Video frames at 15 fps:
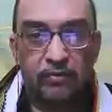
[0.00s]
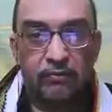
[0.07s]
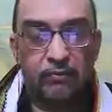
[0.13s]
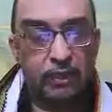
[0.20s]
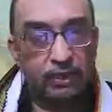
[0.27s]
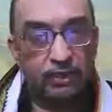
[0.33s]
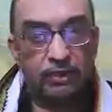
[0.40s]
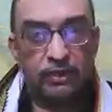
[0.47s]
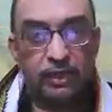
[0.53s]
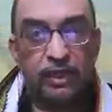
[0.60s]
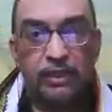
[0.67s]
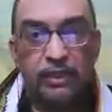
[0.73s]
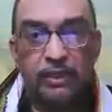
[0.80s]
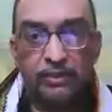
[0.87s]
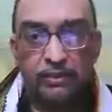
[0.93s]
What is a
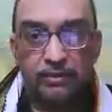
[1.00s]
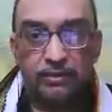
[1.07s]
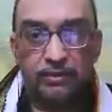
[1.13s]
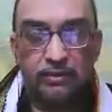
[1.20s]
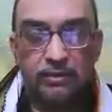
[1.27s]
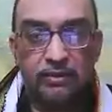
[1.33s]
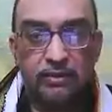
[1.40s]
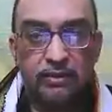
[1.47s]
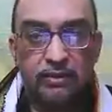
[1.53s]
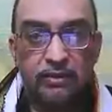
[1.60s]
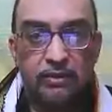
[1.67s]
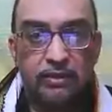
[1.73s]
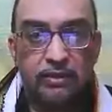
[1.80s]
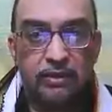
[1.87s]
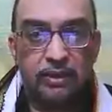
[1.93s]
calendar?
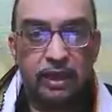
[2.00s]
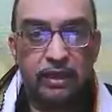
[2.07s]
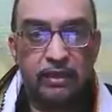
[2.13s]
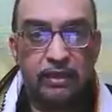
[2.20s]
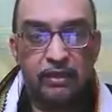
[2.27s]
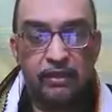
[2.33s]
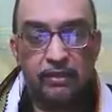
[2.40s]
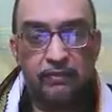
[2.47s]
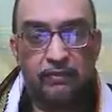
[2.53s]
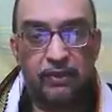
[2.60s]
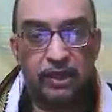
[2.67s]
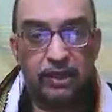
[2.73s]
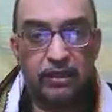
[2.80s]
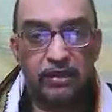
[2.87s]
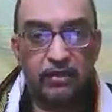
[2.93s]
Calendar is a
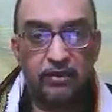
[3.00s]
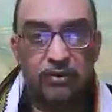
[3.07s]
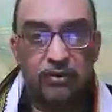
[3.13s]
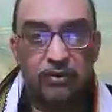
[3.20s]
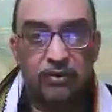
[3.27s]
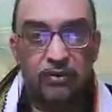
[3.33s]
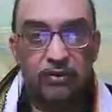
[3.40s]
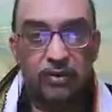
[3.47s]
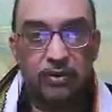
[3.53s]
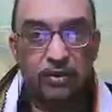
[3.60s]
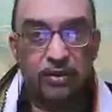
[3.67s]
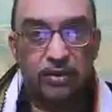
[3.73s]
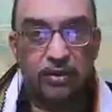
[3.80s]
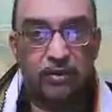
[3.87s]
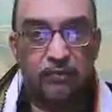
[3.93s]
way
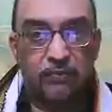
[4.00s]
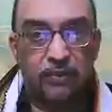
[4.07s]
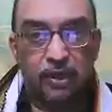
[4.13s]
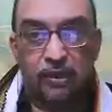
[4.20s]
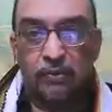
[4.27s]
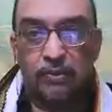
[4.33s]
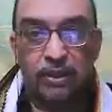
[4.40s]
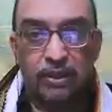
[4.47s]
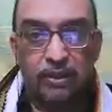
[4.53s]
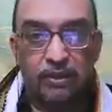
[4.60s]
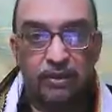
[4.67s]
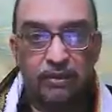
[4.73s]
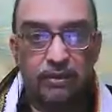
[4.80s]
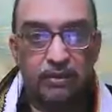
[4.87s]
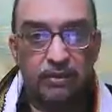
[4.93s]
of counting
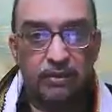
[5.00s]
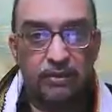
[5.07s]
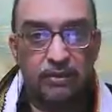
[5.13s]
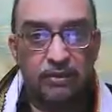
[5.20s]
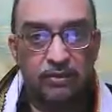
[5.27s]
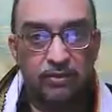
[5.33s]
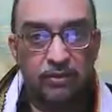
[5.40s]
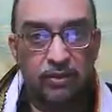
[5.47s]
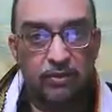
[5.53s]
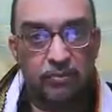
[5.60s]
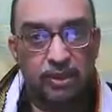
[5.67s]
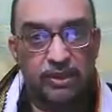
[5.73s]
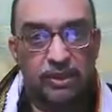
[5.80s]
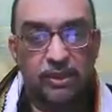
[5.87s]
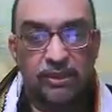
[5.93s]
or
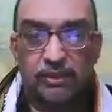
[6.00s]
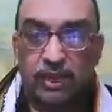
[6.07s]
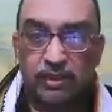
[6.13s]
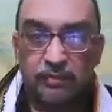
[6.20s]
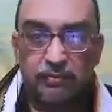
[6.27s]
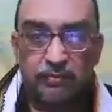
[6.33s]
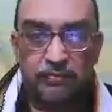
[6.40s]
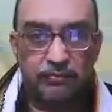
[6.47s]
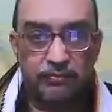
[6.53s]
measuring time.